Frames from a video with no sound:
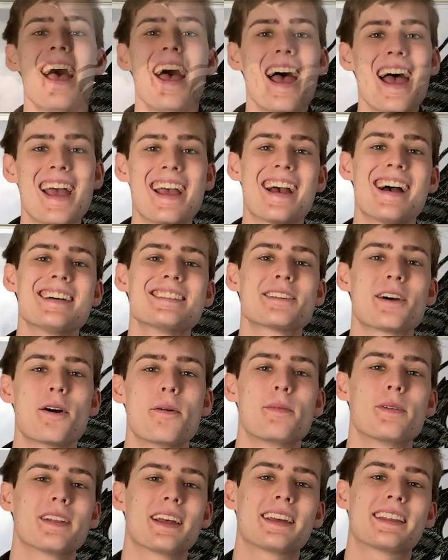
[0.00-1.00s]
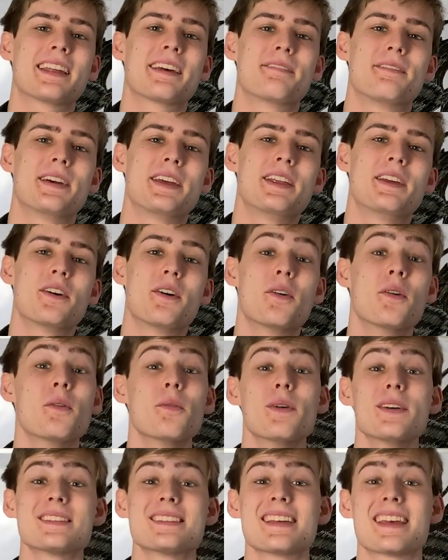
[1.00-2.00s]
Hey guys, I hope you liked that video.
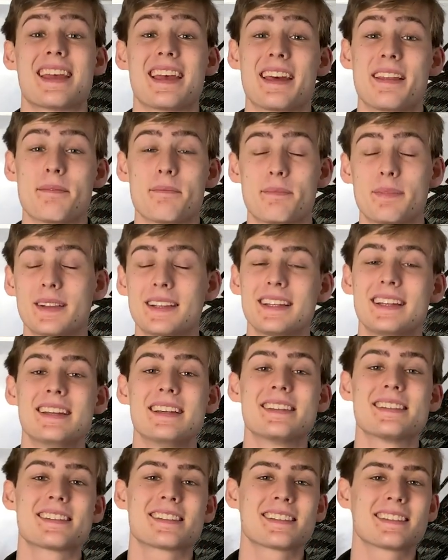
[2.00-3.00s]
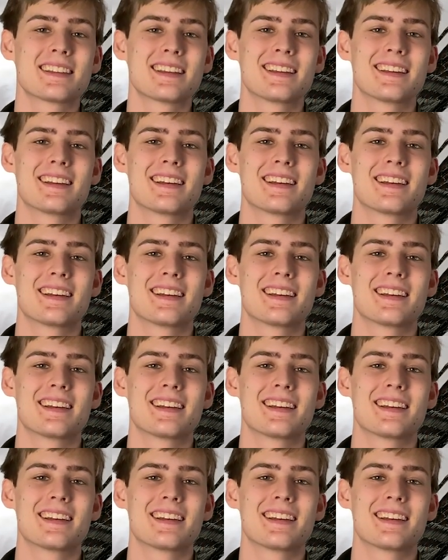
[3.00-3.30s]
Once again, please,